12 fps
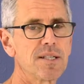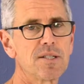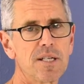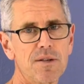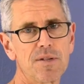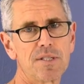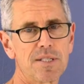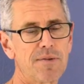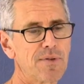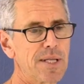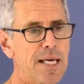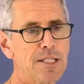consider this
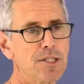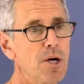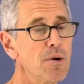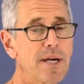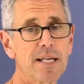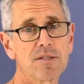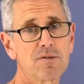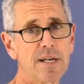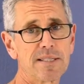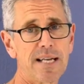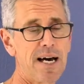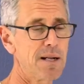differently and don't get
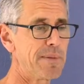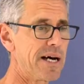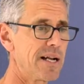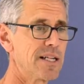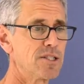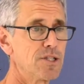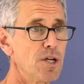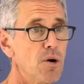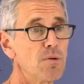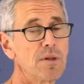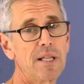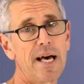stressed out about it, and
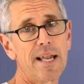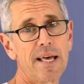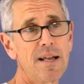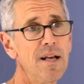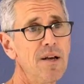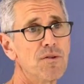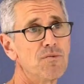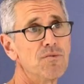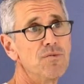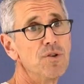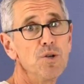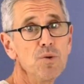don't let it
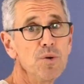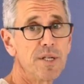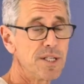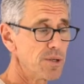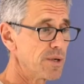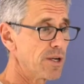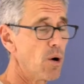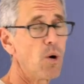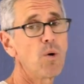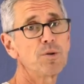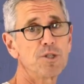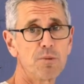ruin you and
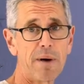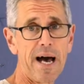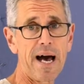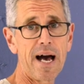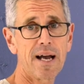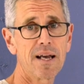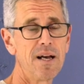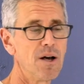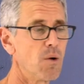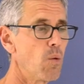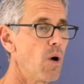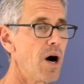hold you back.
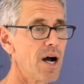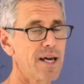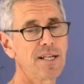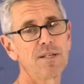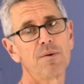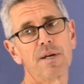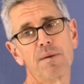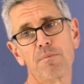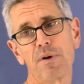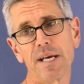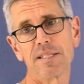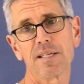Walk into it,
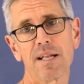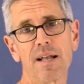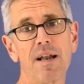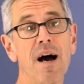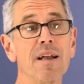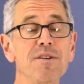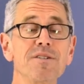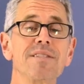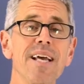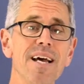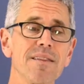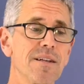embrace it, and
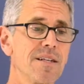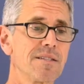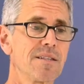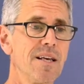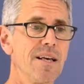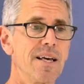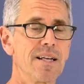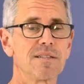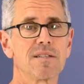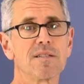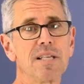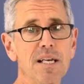understand that it's
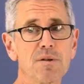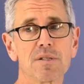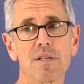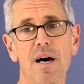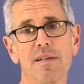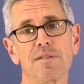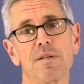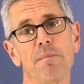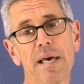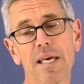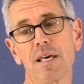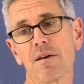the secret sauce to
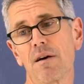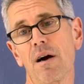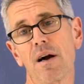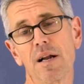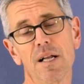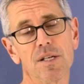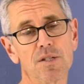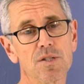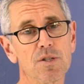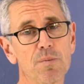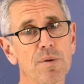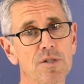making your art
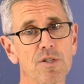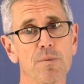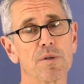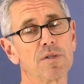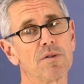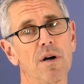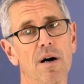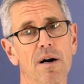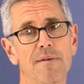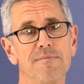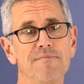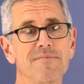super, super strong.
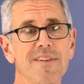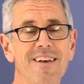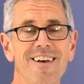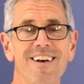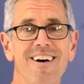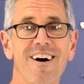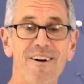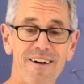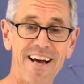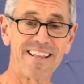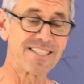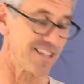All
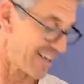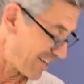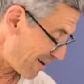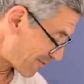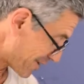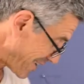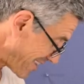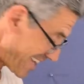right, that's all I got for you.